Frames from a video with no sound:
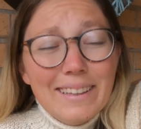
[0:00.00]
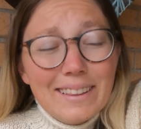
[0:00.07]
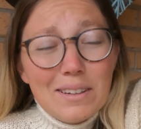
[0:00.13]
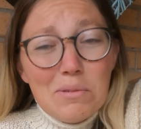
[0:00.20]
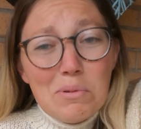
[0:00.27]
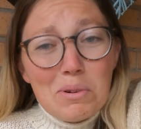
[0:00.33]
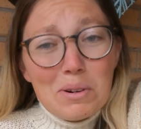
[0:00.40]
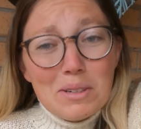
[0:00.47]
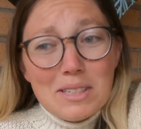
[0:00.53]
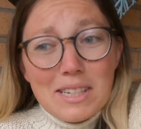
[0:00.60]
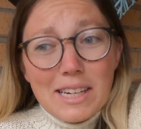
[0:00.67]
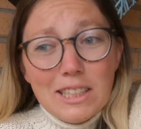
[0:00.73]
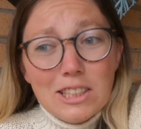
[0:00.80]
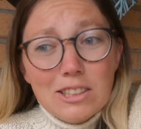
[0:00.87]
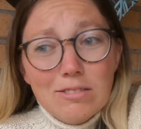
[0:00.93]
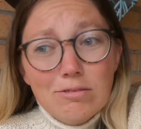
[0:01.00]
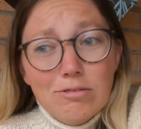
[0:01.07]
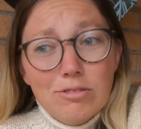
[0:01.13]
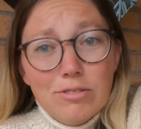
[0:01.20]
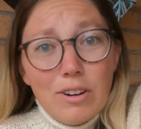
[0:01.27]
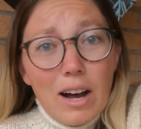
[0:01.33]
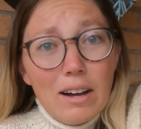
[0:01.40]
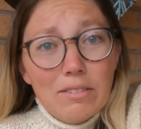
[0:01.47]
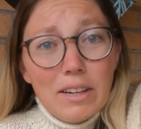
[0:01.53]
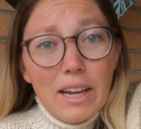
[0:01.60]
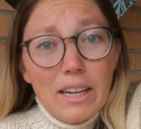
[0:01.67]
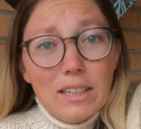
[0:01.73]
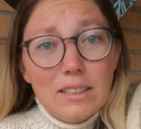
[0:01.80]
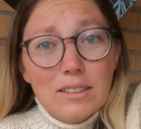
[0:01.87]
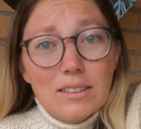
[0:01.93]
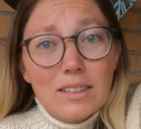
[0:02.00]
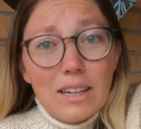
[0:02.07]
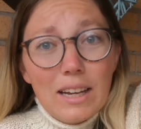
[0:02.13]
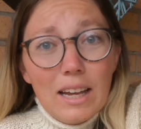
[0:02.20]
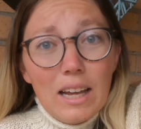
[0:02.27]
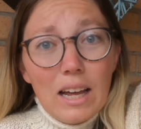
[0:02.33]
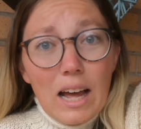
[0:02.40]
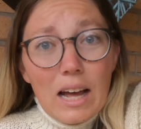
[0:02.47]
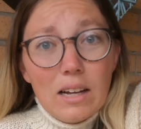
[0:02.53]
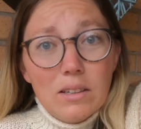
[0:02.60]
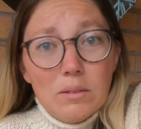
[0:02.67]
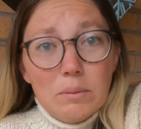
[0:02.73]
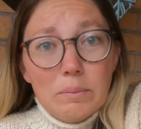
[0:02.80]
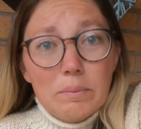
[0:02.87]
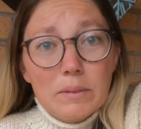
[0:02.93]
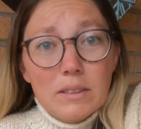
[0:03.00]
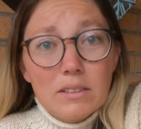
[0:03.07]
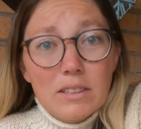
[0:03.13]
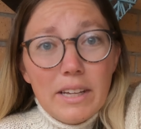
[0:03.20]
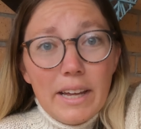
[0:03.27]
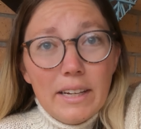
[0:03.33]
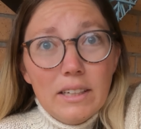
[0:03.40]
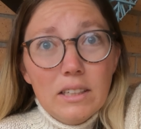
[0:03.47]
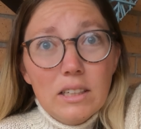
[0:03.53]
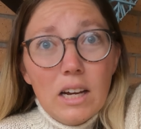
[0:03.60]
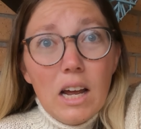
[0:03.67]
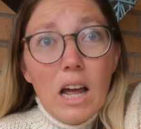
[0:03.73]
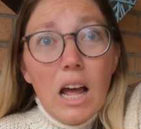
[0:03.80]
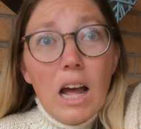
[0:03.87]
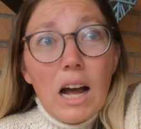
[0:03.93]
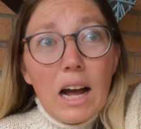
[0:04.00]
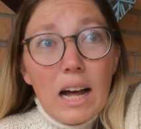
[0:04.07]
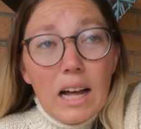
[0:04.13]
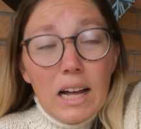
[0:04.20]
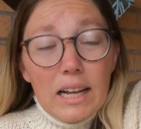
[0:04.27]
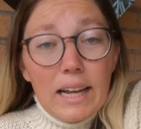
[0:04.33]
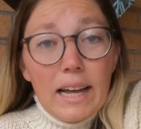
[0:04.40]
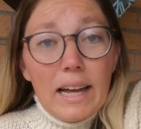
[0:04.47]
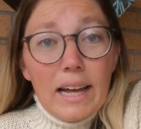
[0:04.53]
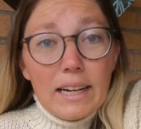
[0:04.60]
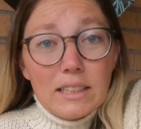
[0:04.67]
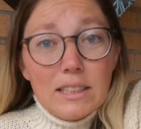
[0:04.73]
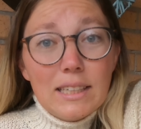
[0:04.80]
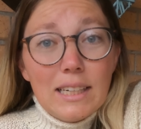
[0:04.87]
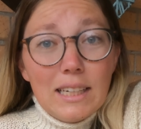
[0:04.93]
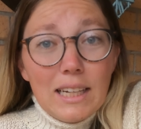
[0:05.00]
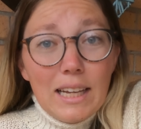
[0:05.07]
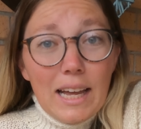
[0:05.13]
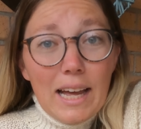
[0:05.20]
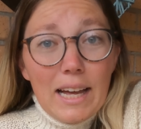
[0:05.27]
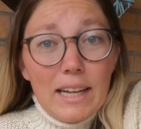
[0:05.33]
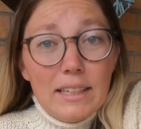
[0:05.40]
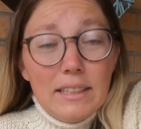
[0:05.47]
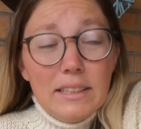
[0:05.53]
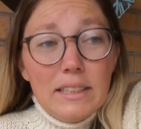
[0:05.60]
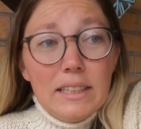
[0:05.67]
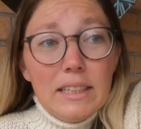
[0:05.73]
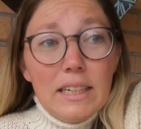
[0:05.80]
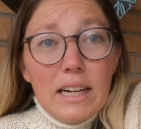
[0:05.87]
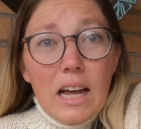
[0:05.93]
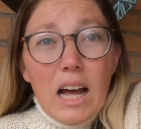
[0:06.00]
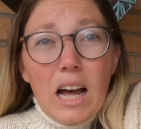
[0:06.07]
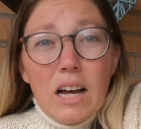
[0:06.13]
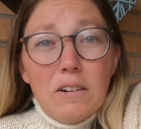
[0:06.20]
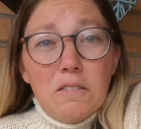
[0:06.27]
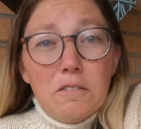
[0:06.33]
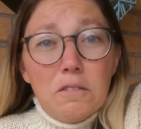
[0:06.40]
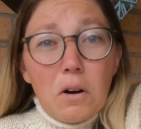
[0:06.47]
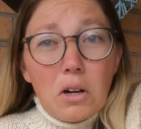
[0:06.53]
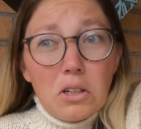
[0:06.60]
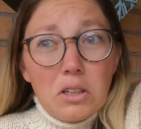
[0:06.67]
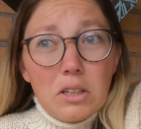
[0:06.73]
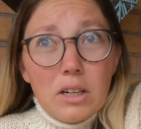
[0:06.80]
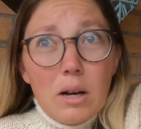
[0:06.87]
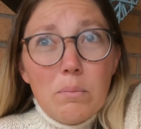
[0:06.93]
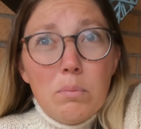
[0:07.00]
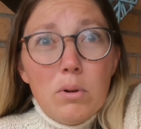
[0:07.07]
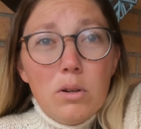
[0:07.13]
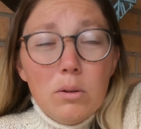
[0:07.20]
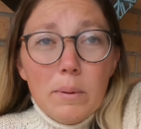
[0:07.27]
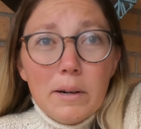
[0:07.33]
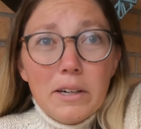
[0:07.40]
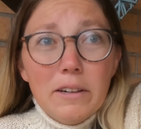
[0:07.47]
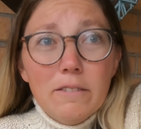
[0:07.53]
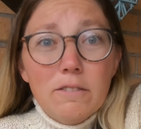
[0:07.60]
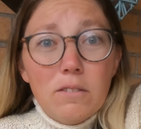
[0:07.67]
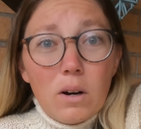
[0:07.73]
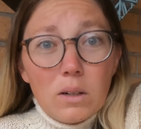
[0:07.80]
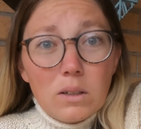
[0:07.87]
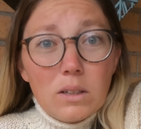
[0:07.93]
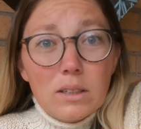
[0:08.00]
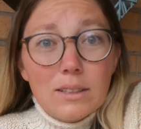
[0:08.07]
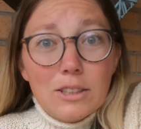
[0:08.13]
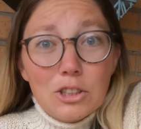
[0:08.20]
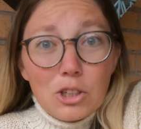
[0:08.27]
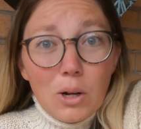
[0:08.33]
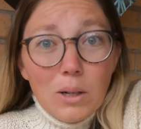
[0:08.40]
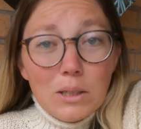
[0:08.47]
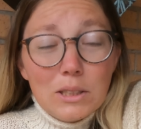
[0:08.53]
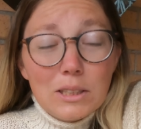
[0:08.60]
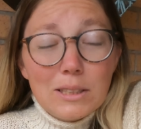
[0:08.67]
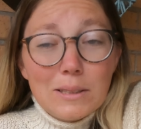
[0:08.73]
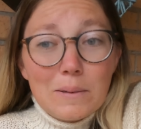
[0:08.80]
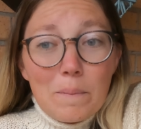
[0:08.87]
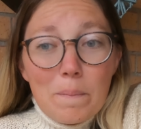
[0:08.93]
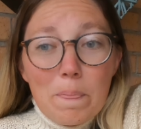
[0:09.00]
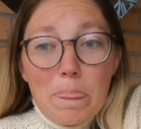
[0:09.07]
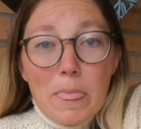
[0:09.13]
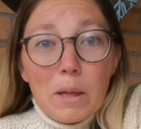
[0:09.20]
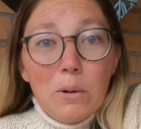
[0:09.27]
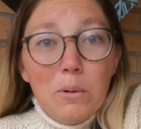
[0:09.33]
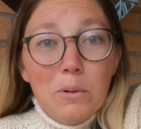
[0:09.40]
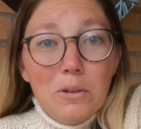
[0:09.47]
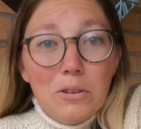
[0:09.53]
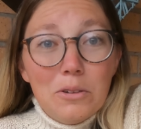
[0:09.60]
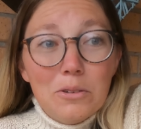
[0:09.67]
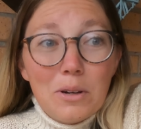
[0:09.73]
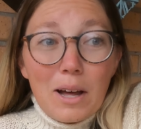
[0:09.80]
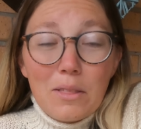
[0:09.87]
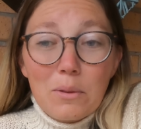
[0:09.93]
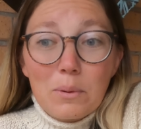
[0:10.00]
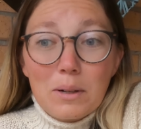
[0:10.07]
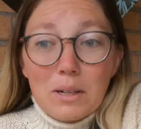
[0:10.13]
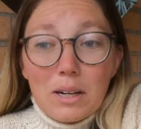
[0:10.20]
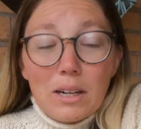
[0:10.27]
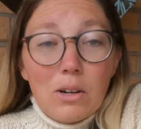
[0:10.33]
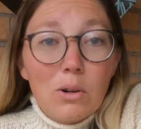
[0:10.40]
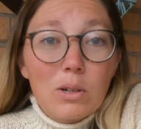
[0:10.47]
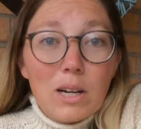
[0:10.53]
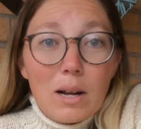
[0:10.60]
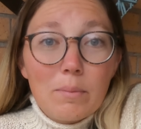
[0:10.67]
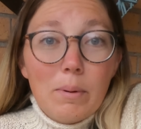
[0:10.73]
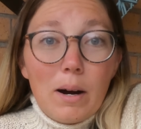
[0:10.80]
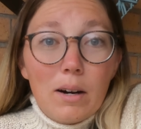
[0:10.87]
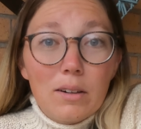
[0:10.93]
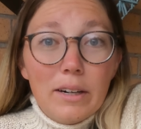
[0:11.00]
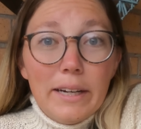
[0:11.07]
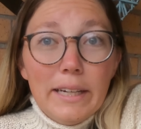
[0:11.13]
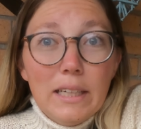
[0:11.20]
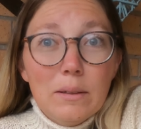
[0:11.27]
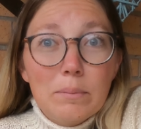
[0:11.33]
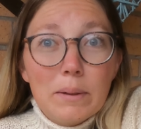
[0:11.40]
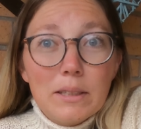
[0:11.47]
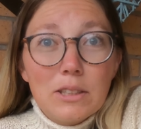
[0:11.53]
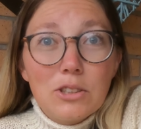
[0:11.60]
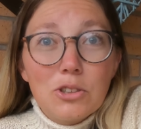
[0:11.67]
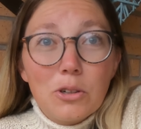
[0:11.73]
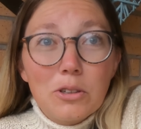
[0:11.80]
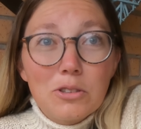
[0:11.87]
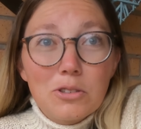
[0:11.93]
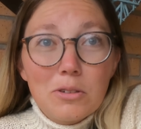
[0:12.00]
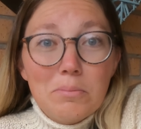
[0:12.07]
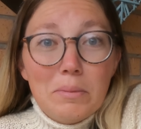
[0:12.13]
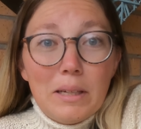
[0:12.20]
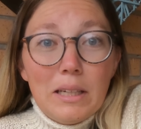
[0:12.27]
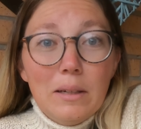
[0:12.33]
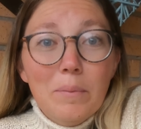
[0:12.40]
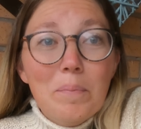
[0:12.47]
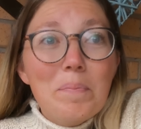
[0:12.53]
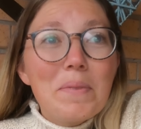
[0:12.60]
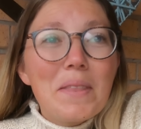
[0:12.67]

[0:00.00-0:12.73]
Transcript: the water station, five K's um, till the end. I accidentally had a vodka, a blueberry vodka shot. Who knew? I thought it, it looked like Powerade, but joke's on me.